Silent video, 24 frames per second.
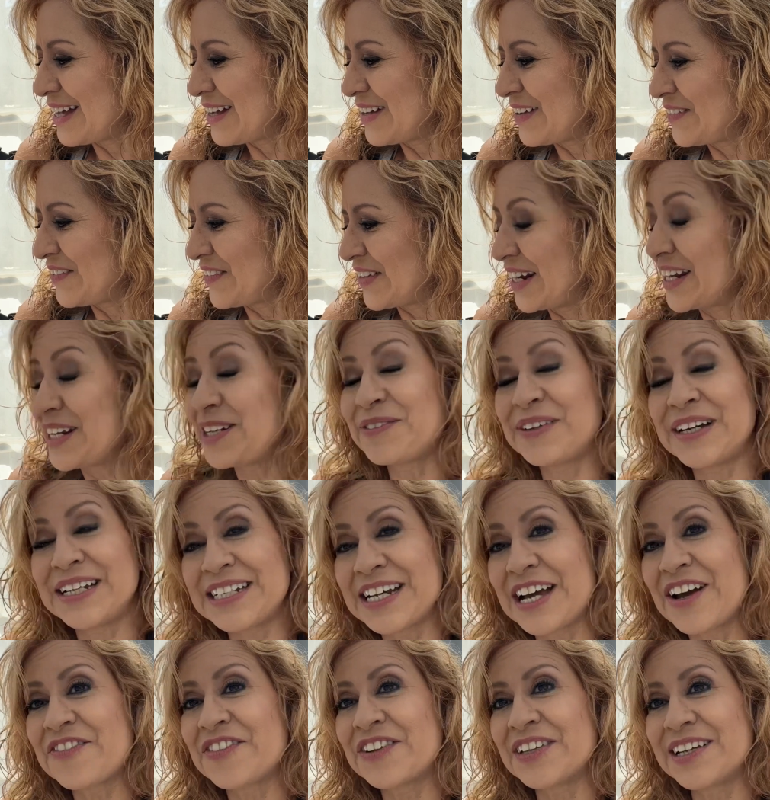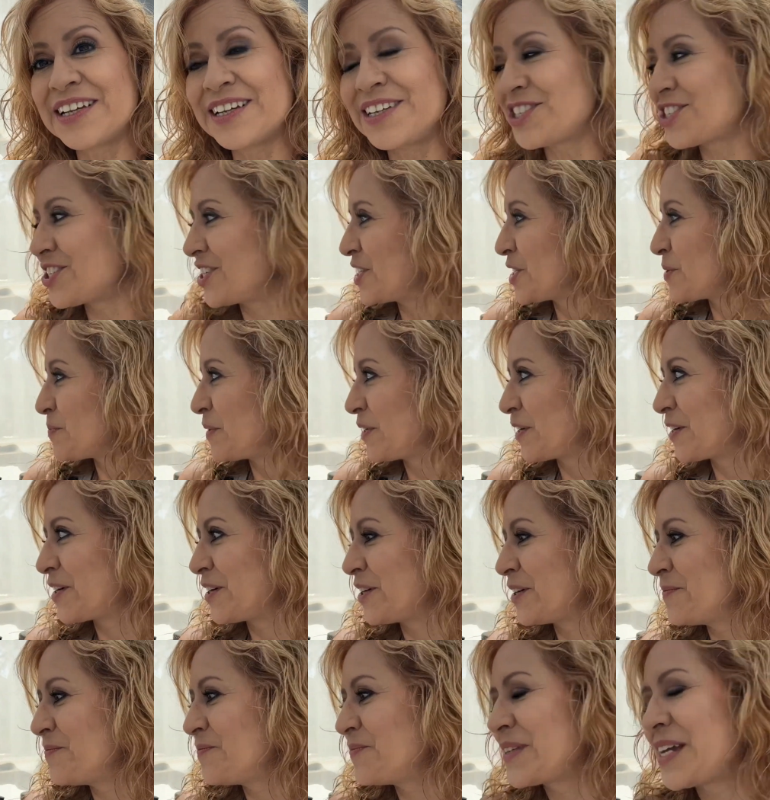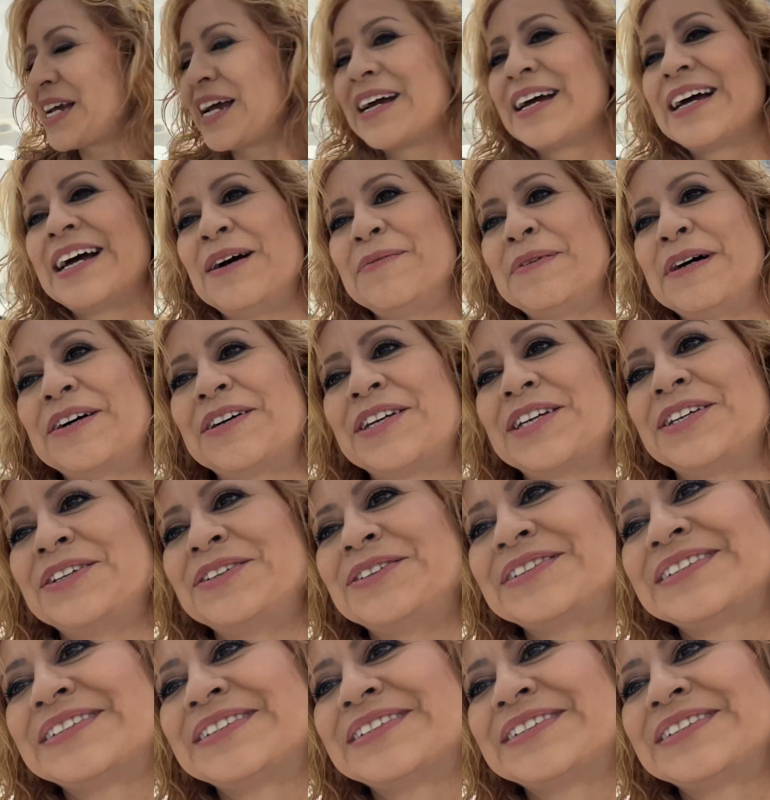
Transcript: But anyway, definitely a cheeseburger. How about you?